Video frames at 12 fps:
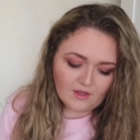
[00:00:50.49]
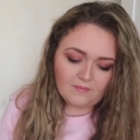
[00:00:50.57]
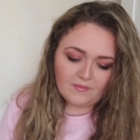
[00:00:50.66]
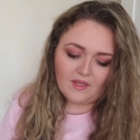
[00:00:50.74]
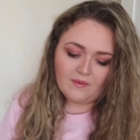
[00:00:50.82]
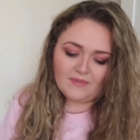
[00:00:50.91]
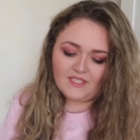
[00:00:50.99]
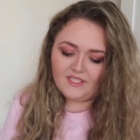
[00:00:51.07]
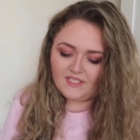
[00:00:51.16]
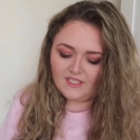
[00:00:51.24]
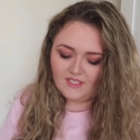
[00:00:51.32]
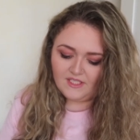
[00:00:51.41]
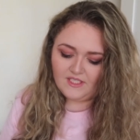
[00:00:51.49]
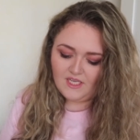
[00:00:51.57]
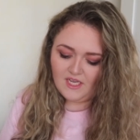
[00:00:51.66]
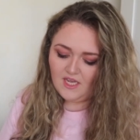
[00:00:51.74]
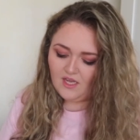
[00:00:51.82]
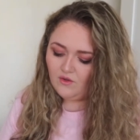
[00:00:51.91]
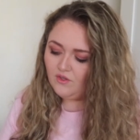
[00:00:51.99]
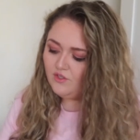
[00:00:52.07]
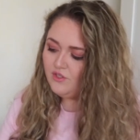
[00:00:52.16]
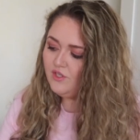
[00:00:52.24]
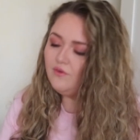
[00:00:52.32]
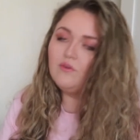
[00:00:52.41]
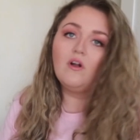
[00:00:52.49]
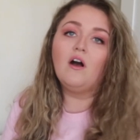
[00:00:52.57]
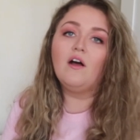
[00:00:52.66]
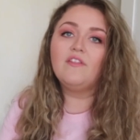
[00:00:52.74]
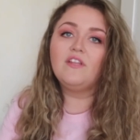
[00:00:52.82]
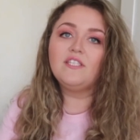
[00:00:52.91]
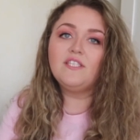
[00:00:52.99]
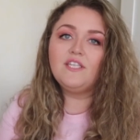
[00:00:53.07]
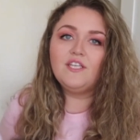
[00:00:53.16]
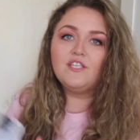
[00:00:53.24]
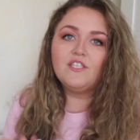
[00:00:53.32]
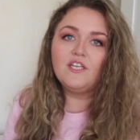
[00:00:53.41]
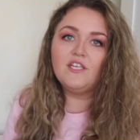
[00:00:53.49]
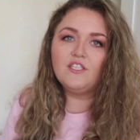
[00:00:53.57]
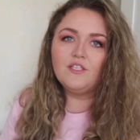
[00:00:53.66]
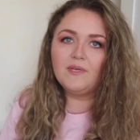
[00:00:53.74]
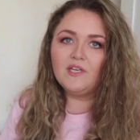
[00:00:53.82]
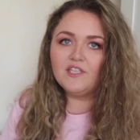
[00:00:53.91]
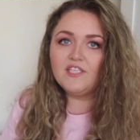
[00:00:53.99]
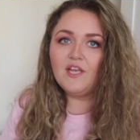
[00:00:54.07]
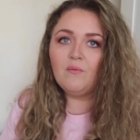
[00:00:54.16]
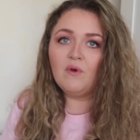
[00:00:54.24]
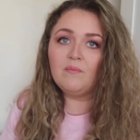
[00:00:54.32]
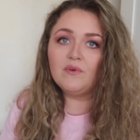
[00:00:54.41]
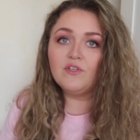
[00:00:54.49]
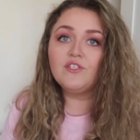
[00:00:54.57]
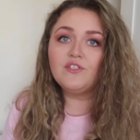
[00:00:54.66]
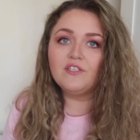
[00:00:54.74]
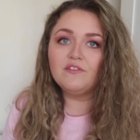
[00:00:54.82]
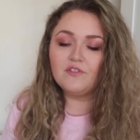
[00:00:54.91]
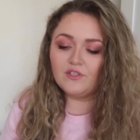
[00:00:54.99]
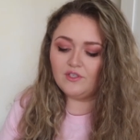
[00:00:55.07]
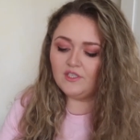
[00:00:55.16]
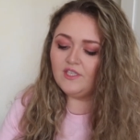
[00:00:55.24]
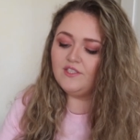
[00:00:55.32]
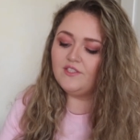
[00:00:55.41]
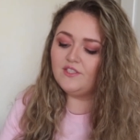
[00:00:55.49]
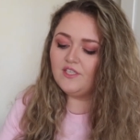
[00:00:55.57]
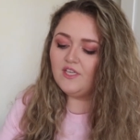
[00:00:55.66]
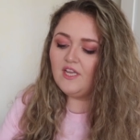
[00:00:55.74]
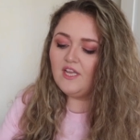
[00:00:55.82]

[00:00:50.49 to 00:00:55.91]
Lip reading: Me and my sister also got these t-shirts, so we got the same one but in two different colours.